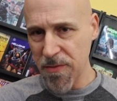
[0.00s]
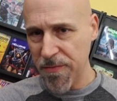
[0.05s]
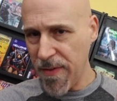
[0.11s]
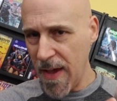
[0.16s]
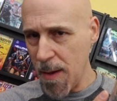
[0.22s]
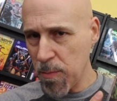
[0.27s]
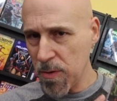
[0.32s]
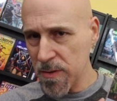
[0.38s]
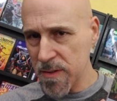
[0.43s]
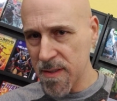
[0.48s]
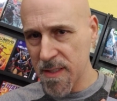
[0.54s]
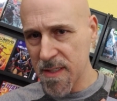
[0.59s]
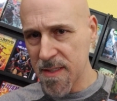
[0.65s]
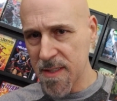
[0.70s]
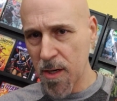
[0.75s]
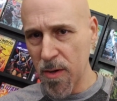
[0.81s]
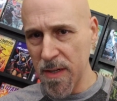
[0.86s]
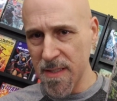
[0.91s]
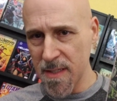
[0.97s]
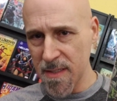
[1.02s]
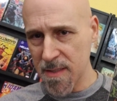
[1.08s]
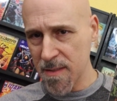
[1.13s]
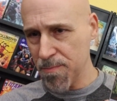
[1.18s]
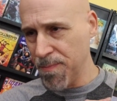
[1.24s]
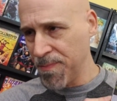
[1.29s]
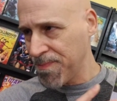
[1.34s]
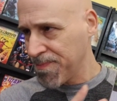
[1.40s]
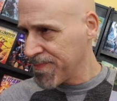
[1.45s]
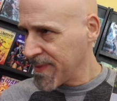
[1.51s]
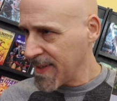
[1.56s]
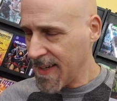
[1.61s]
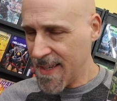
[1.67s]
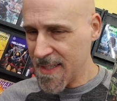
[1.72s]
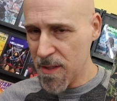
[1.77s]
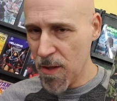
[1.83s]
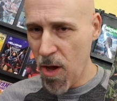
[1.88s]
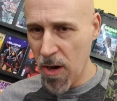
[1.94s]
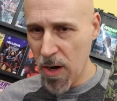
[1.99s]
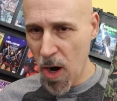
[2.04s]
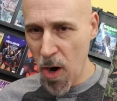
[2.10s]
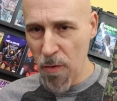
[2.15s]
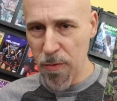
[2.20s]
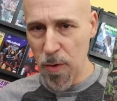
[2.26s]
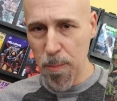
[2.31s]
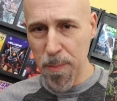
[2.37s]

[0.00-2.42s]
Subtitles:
Fables. This series is long over,